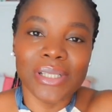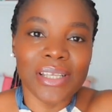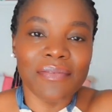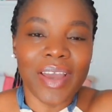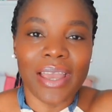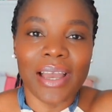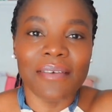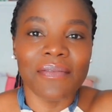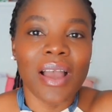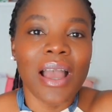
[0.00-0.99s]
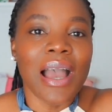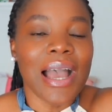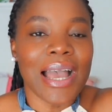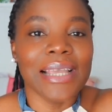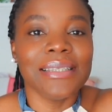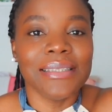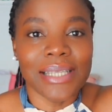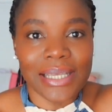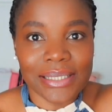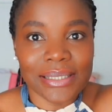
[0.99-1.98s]
believe I have high
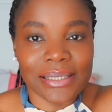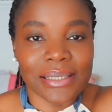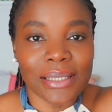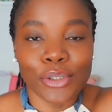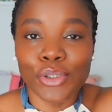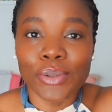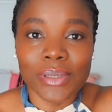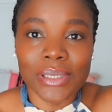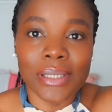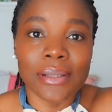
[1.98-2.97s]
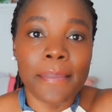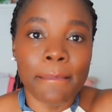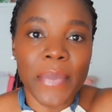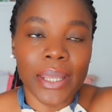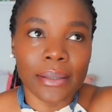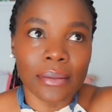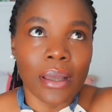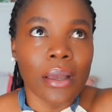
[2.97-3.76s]
taste in choosing men.